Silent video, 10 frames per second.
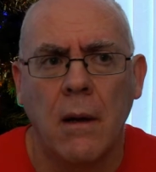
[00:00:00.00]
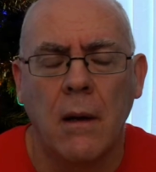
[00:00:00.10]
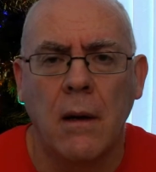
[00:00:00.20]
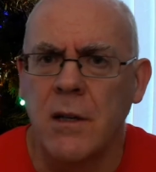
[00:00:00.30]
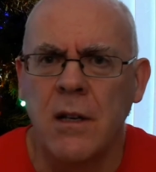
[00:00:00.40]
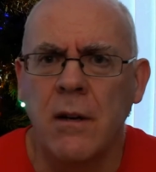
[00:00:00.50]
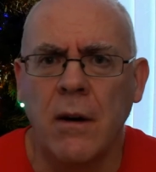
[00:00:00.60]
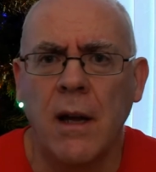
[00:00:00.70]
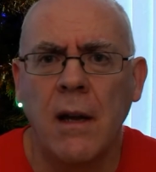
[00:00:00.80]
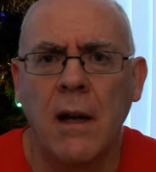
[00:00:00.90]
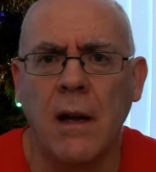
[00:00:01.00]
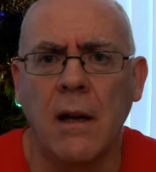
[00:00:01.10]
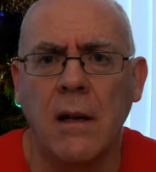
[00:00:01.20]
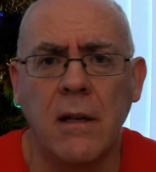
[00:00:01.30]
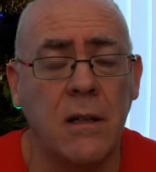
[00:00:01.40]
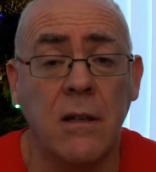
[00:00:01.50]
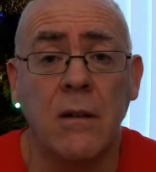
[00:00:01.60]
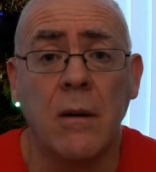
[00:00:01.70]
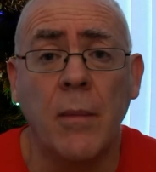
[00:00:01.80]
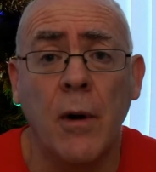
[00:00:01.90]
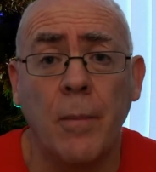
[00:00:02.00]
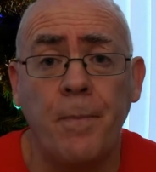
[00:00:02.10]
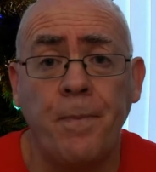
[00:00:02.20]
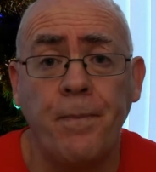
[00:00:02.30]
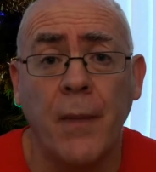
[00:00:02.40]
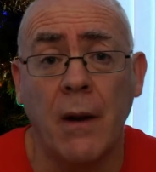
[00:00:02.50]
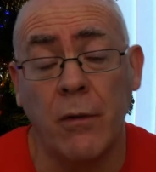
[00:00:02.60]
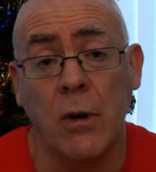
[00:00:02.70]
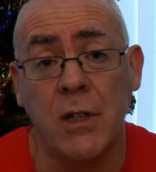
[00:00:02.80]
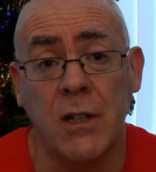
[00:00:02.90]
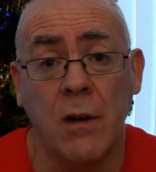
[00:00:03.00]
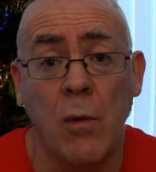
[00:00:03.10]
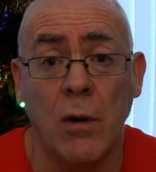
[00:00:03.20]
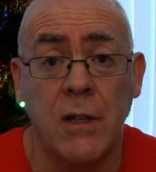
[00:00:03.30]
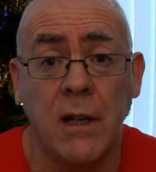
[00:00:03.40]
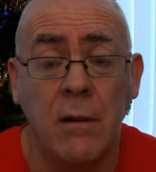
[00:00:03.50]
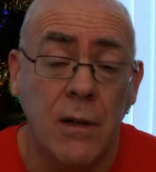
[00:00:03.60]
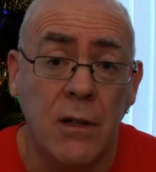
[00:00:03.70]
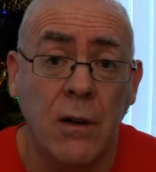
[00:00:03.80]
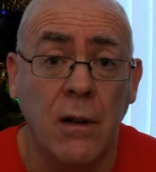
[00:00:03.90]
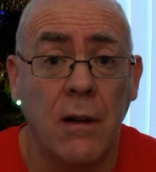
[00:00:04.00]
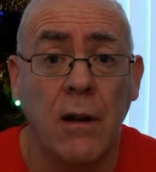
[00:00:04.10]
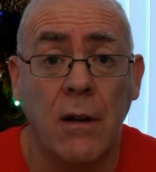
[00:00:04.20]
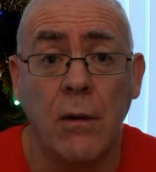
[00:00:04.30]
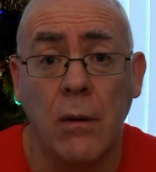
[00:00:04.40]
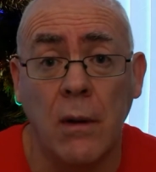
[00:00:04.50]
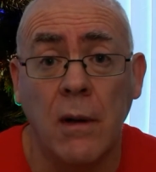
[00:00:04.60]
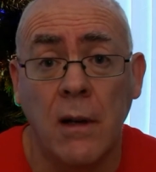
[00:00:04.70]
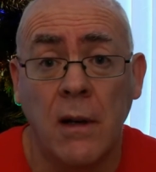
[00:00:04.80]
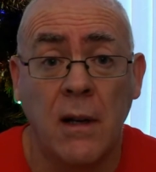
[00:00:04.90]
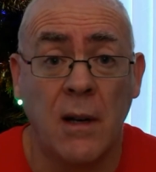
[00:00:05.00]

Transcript: I said, you're not kidding, are you? He says, no, I'm not. And of course, as I walked in, they scored the 3rd goal, and